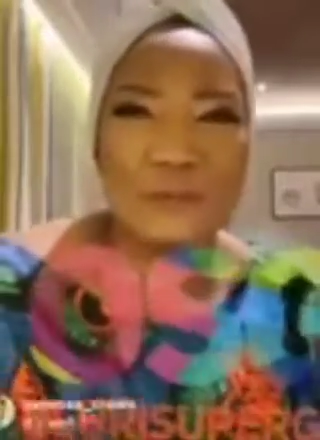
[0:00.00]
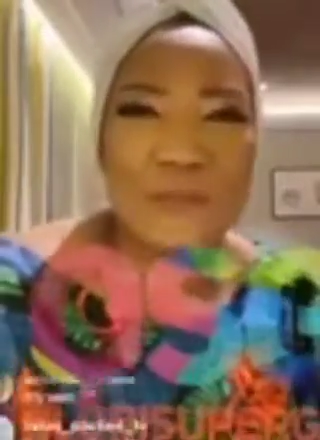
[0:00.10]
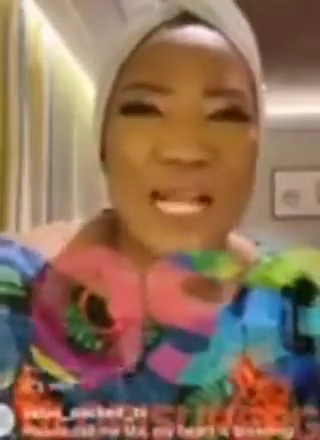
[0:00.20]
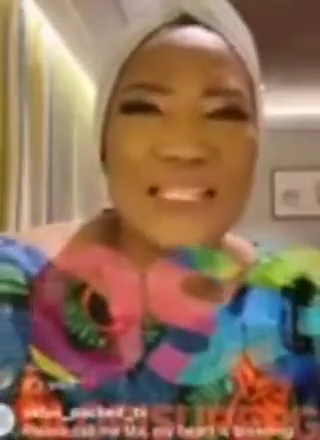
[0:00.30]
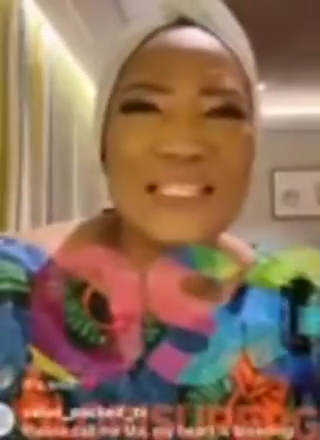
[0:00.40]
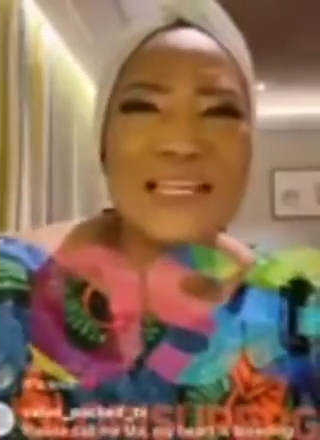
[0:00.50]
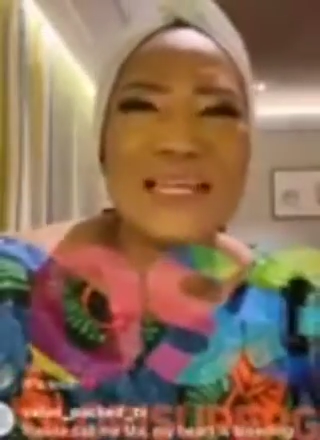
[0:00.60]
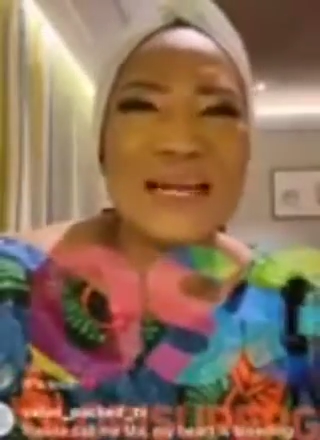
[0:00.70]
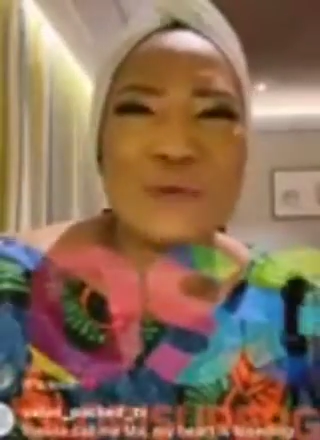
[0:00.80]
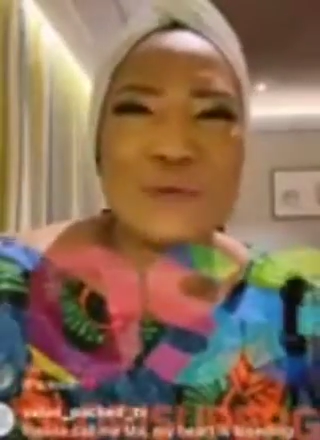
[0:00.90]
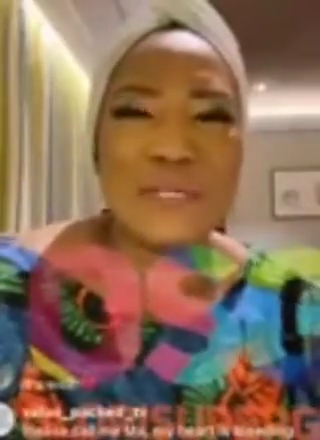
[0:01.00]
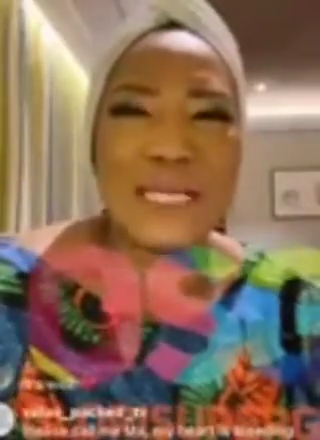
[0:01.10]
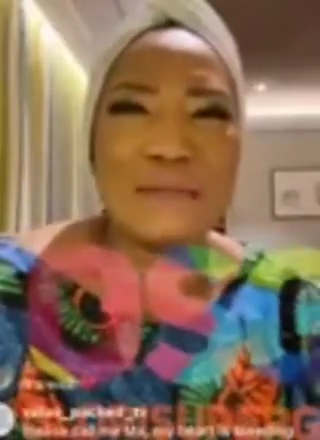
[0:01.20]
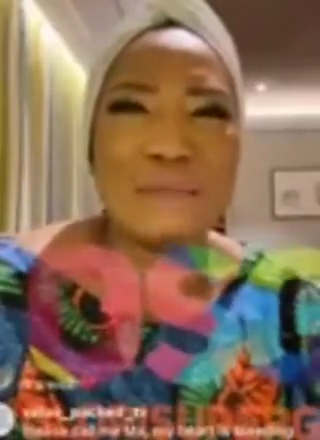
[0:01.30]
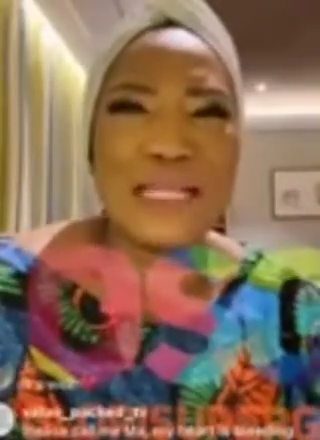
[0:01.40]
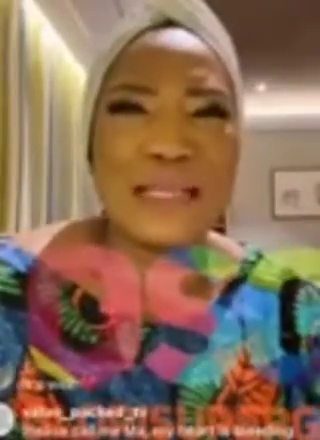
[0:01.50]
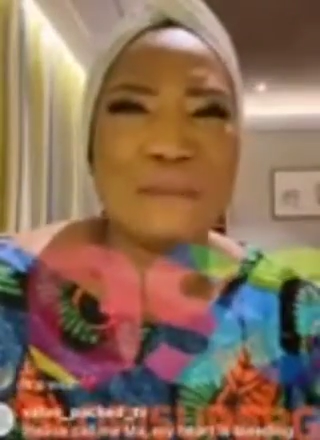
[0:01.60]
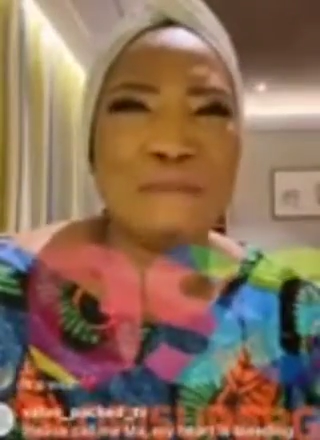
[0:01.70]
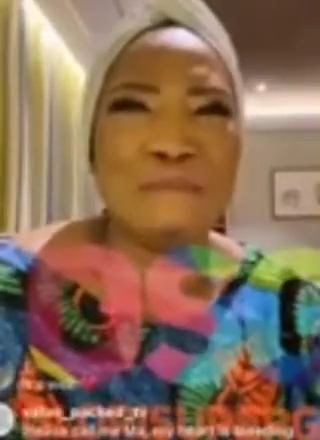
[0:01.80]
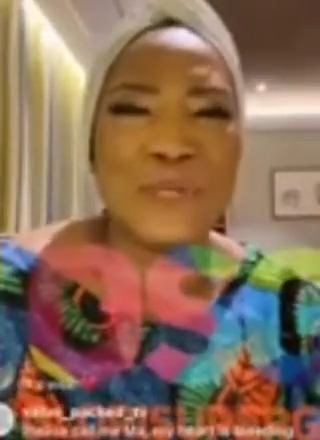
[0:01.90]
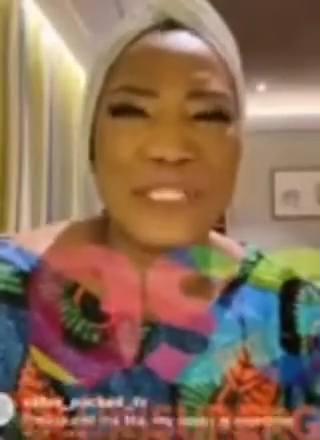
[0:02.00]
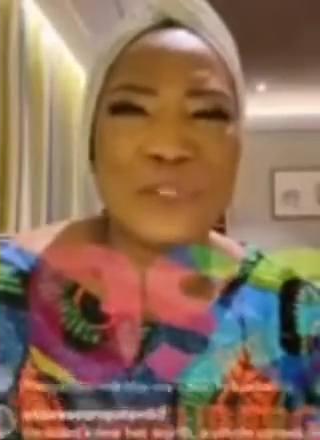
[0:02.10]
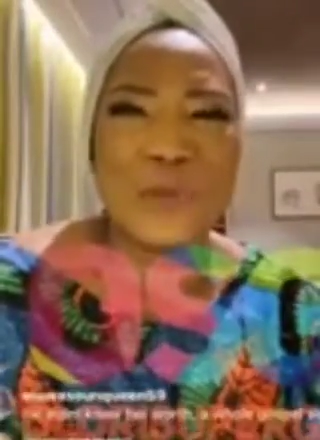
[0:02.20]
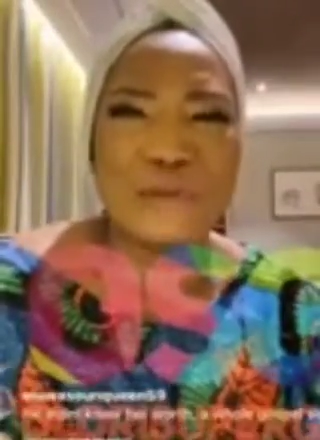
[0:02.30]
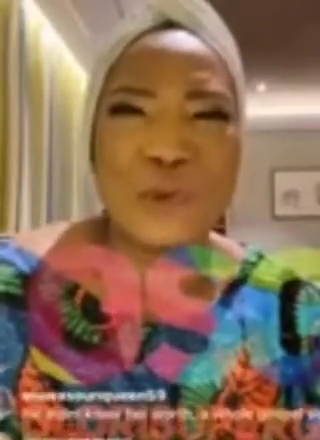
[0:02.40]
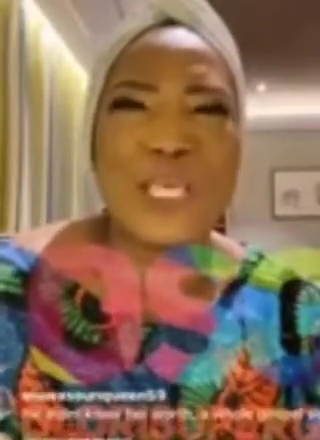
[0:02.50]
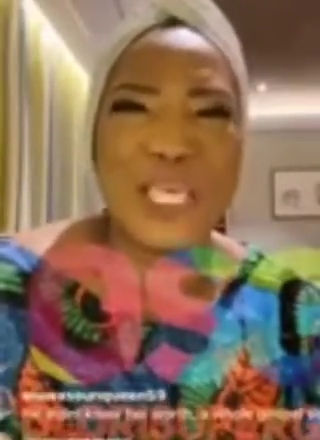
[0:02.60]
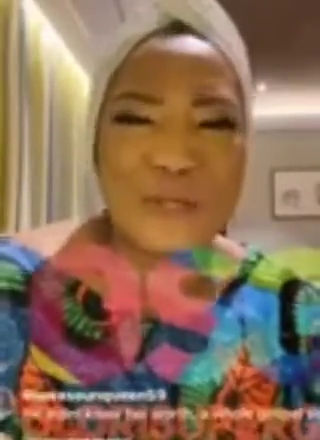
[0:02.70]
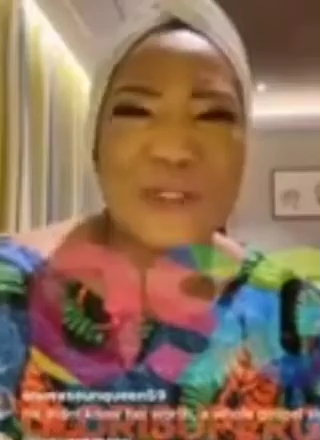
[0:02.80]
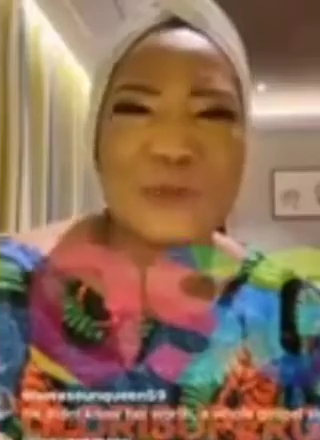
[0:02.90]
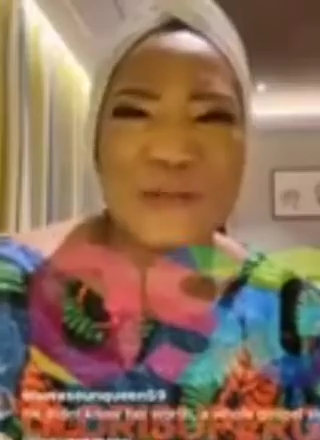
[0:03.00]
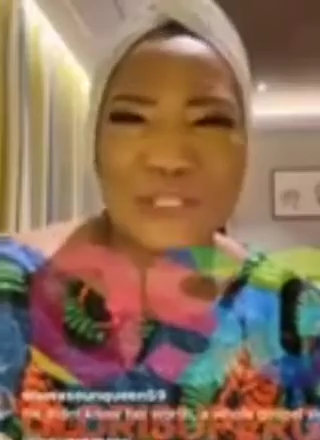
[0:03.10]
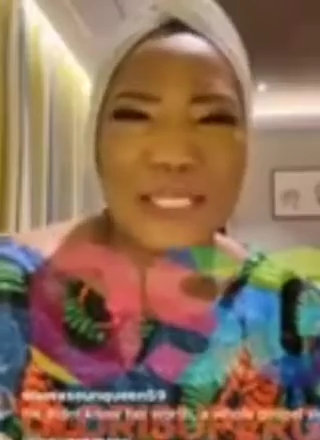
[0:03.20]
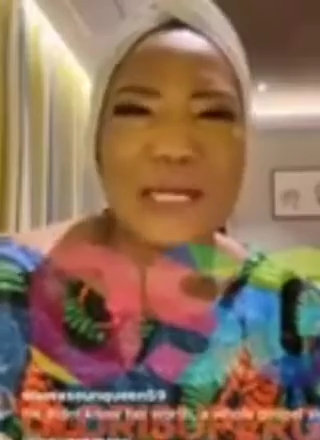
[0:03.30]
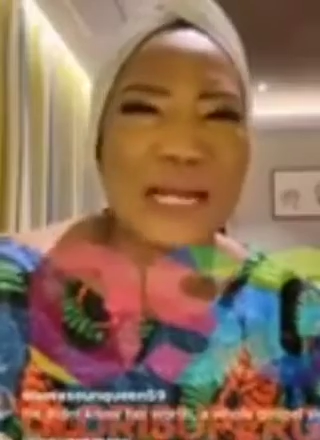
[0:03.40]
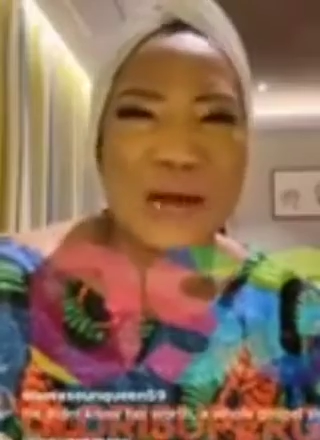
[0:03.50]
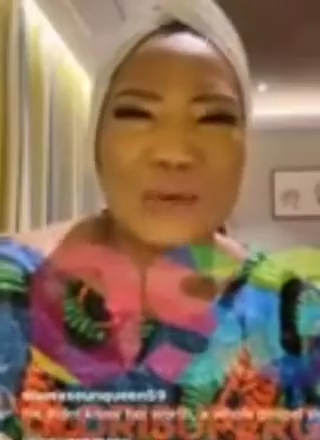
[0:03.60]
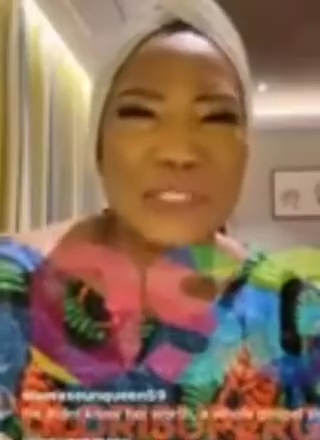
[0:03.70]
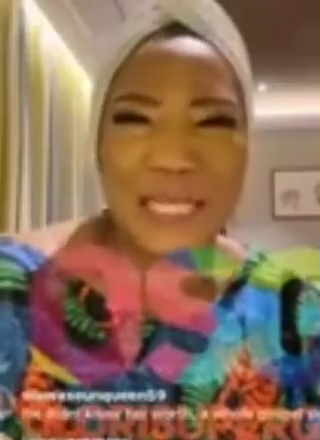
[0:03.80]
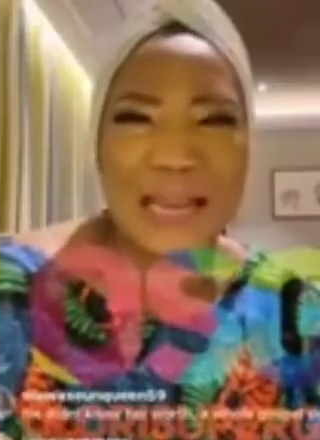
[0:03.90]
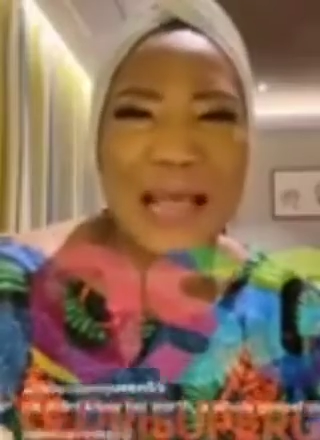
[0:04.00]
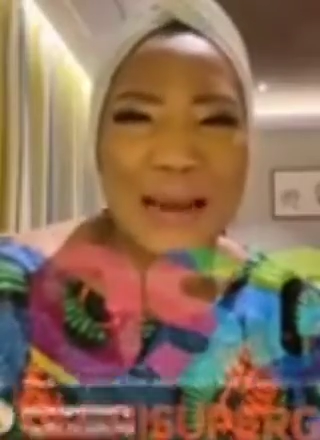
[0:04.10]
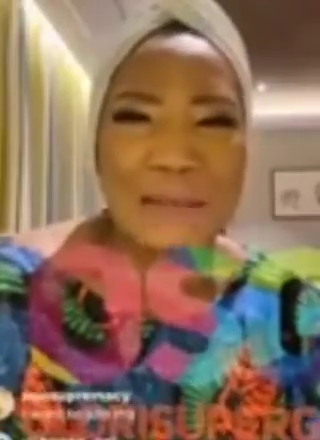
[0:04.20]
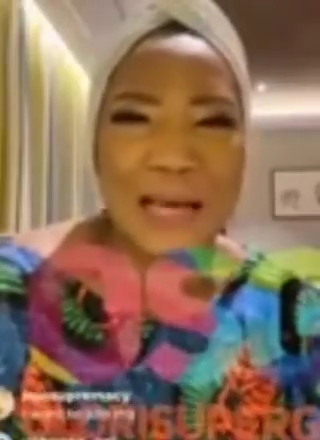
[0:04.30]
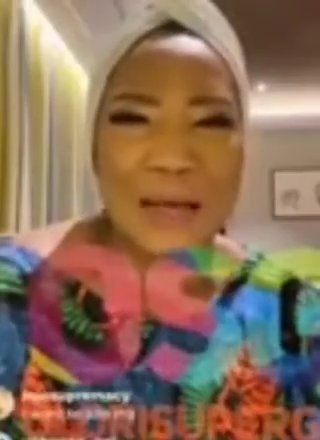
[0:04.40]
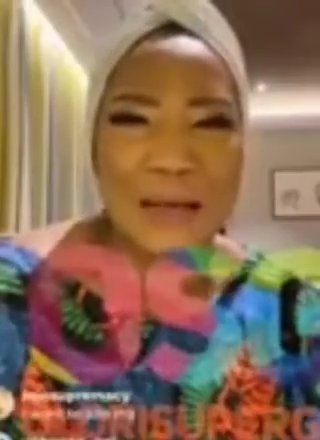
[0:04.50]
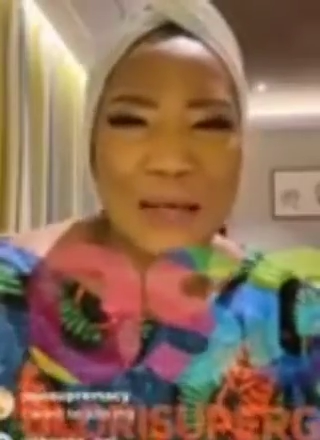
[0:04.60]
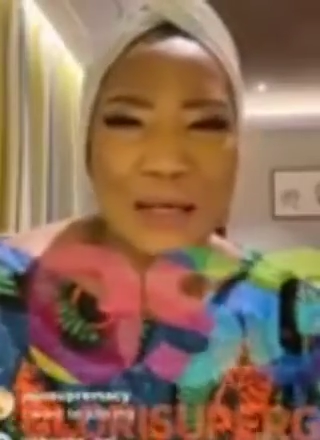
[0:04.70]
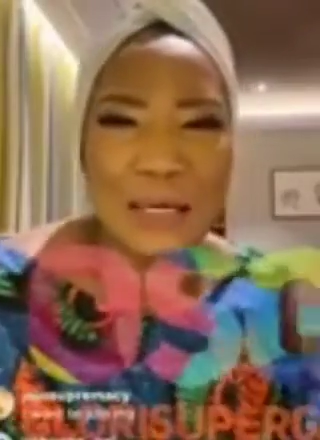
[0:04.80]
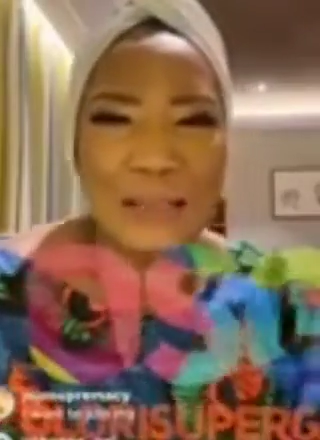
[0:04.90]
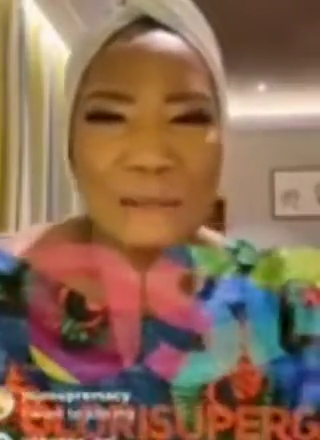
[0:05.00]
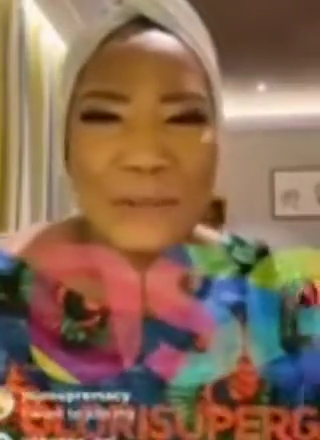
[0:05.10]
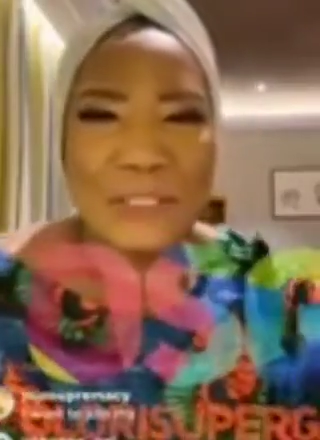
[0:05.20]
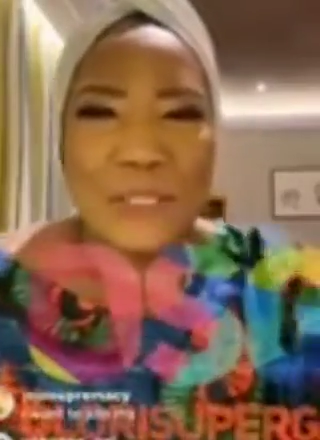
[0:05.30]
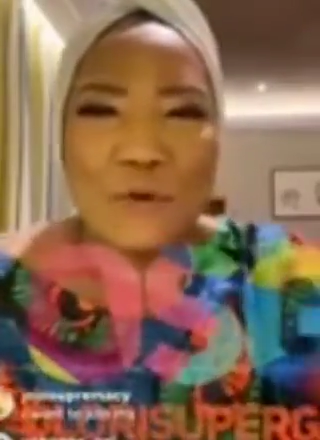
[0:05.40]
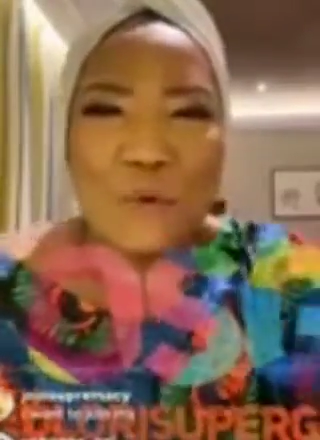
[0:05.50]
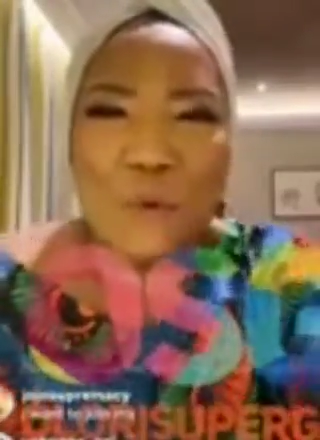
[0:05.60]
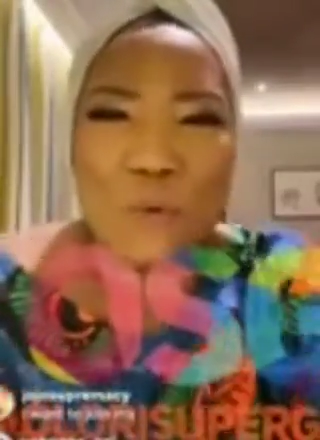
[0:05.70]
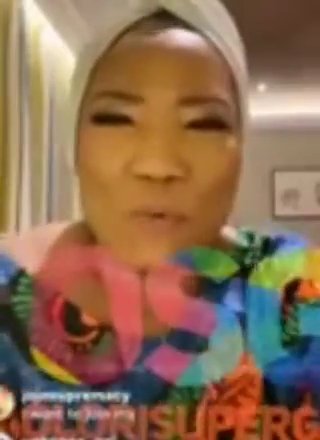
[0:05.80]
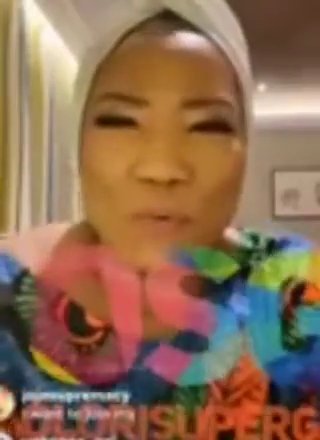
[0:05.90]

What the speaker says: And he's a coward. Any man that beats his wife or kills his wife is a coward. It's an animal. Let the person go.